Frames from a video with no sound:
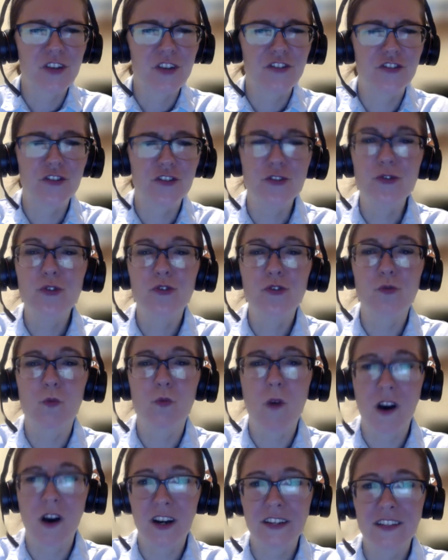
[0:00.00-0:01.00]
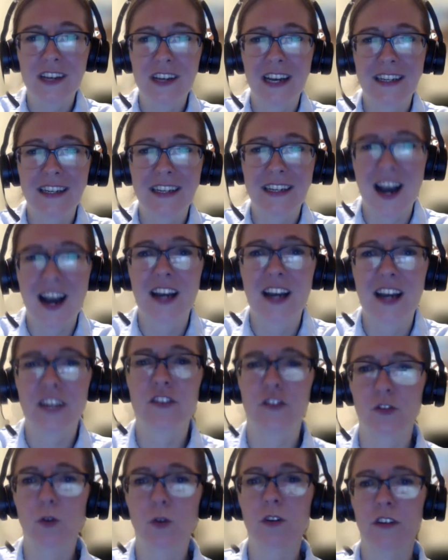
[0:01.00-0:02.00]
choose one iconic
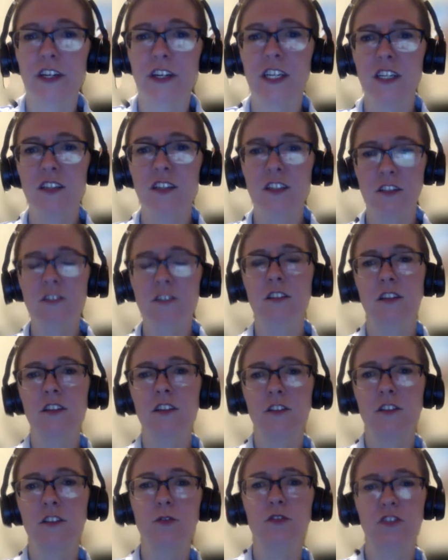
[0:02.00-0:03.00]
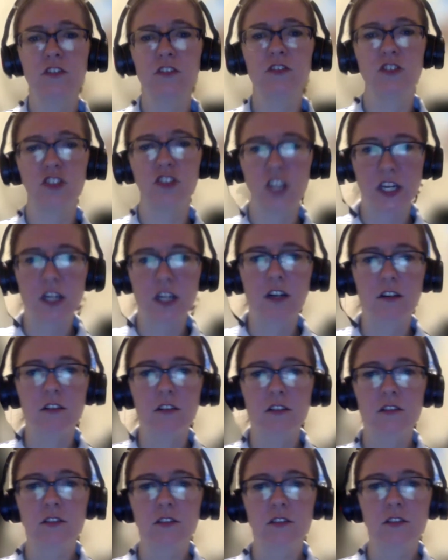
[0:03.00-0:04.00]
story that you're going to use to
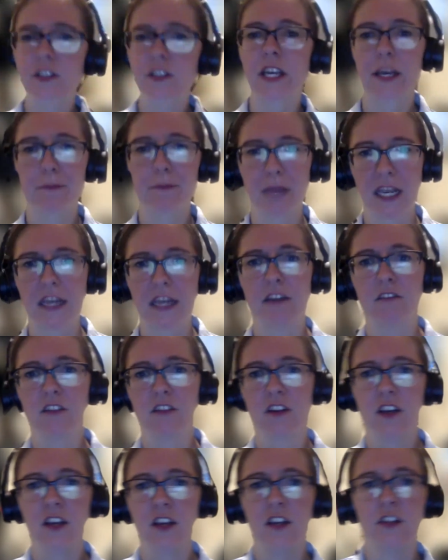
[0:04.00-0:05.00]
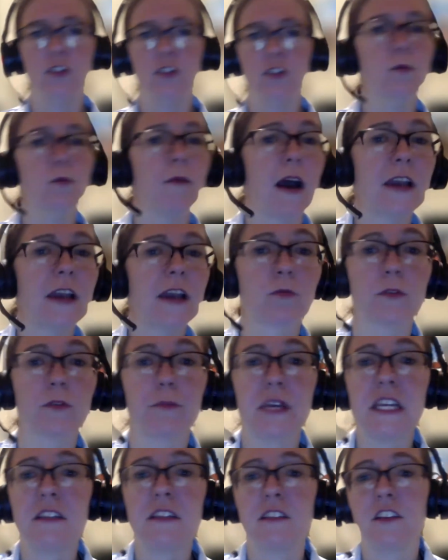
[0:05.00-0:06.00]
share your campaign. You might
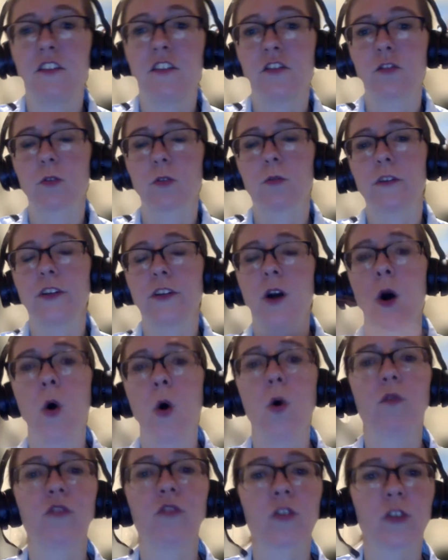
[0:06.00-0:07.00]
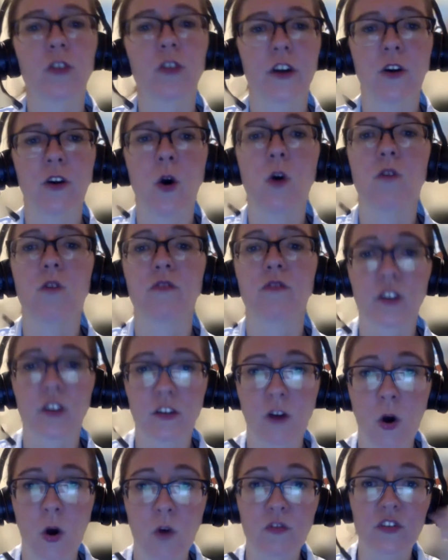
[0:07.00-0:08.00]
repeat this story over and over
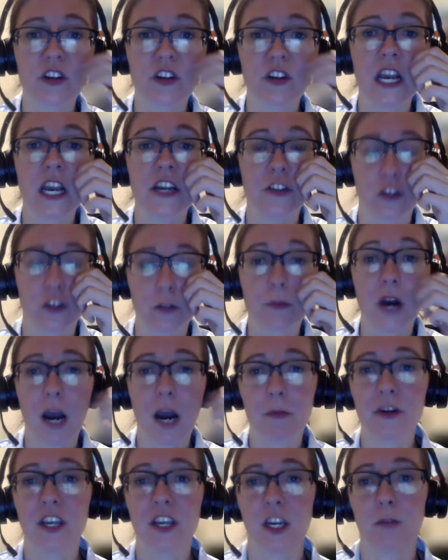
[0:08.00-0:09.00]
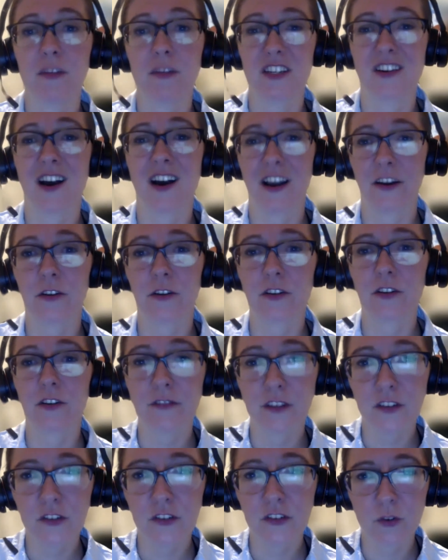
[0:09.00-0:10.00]
and over again. You're probably going to be tired of
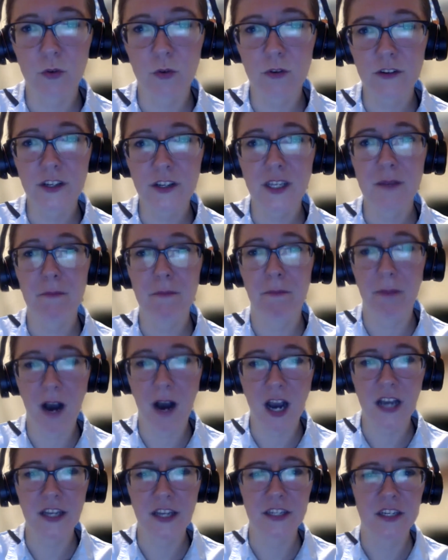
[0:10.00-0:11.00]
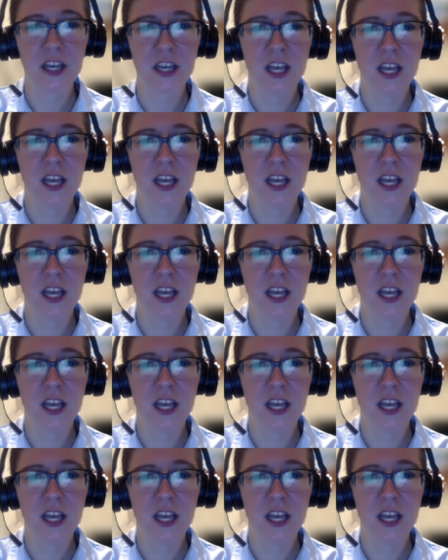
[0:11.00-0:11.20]
this story, but